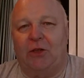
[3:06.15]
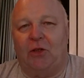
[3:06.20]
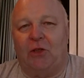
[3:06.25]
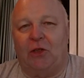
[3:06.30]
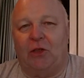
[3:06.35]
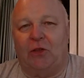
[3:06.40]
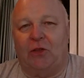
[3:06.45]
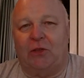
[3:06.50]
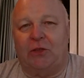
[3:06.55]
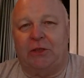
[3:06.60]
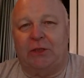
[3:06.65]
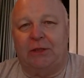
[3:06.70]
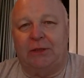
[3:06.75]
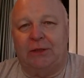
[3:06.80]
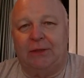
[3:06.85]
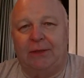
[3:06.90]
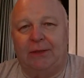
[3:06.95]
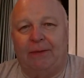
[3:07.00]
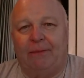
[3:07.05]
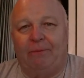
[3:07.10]
you all looked.
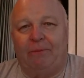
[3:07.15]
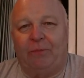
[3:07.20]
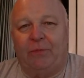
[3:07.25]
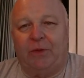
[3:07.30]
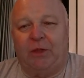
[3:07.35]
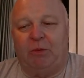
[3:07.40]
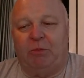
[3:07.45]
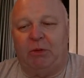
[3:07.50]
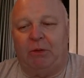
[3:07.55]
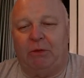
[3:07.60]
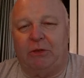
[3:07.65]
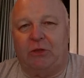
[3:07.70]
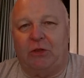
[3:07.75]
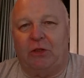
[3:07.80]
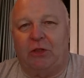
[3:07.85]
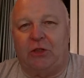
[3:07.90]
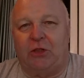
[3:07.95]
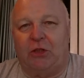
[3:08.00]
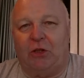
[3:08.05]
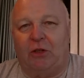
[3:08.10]
You probably
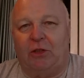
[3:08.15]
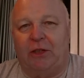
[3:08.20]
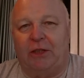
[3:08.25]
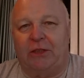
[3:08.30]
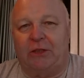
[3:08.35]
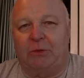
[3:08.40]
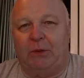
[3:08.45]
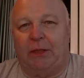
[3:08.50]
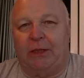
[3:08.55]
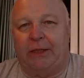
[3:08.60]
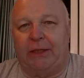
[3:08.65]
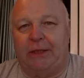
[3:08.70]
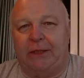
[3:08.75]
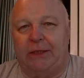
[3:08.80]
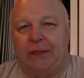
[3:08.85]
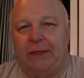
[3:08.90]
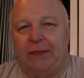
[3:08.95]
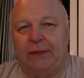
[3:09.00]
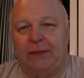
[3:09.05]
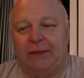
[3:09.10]
saw the chocolate as well then,
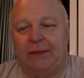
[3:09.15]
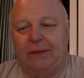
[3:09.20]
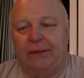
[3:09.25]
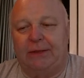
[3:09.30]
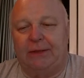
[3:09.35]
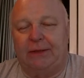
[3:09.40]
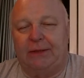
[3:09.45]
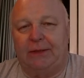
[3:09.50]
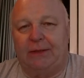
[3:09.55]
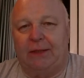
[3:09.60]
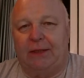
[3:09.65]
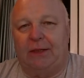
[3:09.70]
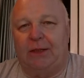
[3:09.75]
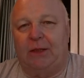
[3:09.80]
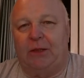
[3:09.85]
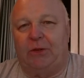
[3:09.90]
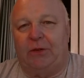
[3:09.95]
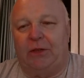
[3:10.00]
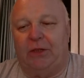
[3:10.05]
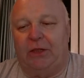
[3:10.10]
did you?
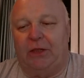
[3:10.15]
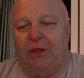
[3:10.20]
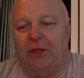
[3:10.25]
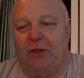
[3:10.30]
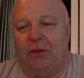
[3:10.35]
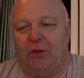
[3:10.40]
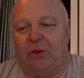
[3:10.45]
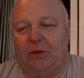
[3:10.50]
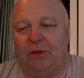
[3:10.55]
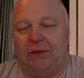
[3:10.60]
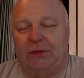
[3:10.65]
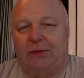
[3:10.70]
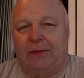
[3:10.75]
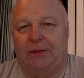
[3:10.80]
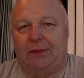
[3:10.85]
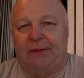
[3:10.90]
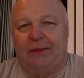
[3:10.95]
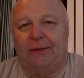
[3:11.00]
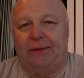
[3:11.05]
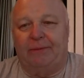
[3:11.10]
Oh no.
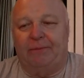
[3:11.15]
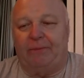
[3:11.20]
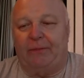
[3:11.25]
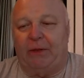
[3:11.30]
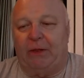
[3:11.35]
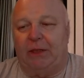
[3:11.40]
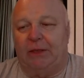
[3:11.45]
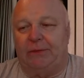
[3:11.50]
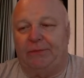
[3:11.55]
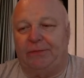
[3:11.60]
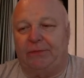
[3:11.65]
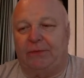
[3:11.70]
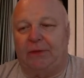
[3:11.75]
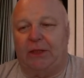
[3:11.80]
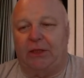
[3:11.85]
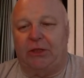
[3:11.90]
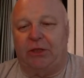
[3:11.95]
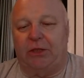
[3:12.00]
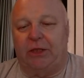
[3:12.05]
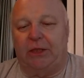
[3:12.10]
Well,
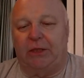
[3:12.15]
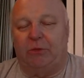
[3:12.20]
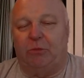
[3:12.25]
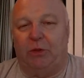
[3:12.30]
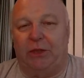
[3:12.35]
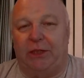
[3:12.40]
I'll show you.